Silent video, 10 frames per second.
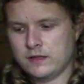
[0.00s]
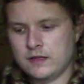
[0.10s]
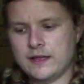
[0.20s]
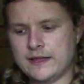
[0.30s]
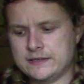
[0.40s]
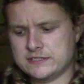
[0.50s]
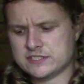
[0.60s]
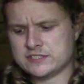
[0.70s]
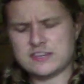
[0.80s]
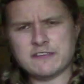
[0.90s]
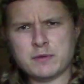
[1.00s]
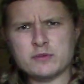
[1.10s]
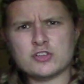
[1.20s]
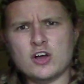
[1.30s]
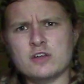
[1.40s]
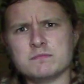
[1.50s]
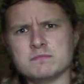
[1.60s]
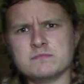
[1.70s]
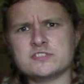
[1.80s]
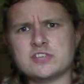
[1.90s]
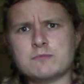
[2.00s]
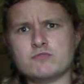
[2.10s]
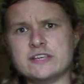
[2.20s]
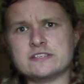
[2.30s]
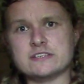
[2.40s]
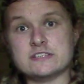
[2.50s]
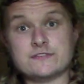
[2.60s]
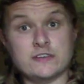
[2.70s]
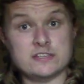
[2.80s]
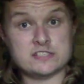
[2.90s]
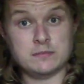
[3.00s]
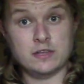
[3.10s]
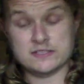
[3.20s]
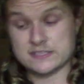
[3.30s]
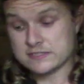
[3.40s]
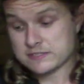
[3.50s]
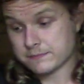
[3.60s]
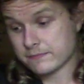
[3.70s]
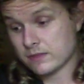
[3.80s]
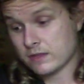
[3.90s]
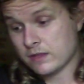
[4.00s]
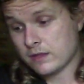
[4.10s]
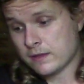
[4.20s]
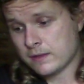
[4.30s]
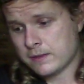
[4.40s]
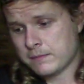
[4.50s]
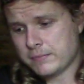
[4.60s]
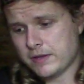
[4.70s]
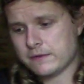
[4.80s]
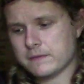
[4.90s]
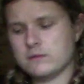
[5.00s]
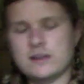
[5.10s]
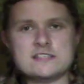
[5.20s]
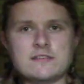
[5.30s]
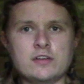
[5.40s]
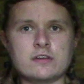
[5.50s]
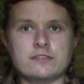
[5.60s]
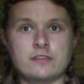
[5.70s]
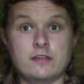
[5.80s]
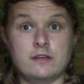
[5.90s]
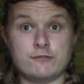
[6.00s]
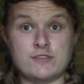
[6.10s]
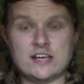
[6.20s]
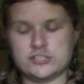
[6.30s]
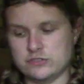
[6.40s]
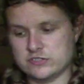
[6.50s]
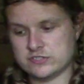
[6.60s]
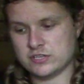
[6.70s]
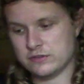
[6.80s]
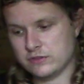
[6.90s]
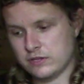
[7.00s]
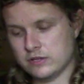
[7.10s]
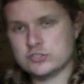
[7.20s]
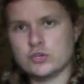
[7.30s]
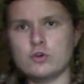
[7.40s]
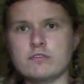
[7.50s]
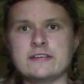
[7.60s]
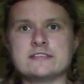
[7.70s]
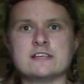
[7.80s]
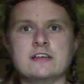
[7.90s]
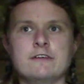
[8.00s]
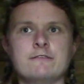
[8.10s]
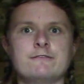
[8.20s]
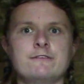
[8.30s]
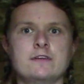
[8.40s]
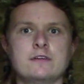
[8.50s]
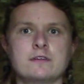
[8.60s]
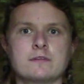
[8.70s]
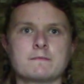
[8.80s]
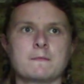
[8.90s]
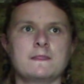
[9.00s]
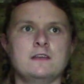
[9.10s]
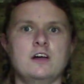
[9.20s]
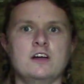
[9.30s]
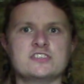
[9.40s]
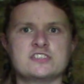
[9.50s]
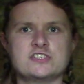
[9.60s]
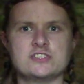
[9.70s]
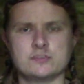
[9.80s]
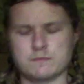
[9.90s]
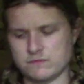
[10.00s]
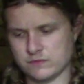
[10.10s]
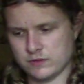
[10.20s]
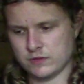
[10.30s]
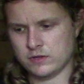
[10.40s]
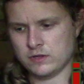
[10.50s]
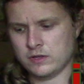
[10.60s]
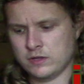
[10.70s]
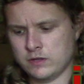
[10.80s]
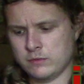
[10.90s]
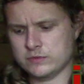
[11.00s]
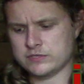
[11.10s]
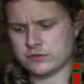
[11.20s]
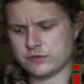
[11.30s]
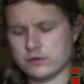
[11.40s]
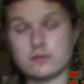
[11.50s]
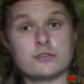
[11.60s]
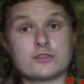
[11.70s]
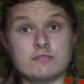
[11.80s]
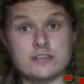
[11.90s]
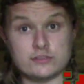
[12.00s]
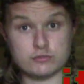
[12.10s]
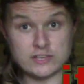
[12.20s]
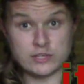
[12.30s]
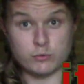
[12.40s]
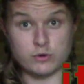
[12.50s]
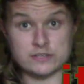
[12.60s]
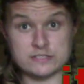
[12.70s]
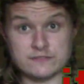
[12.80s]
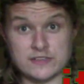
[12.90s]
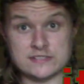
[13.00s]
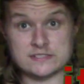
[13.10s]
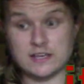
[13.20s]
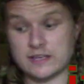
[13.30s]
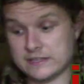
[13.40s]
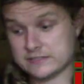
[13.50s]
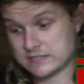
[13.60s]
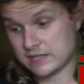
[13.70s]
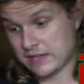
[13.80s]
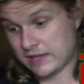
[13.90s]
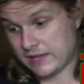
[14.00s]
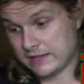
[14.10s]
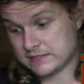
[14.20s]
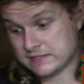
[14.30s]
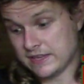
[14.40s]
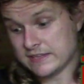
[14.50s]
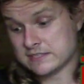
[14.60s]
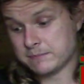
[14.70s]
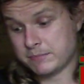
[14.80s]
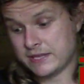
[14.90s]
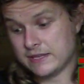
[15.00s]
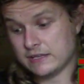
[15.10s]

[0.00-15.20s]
And they've both got some reasons for some losses. But let's have a look at the fractions. The Tories have lost, was it three quarters of their size, and the SNP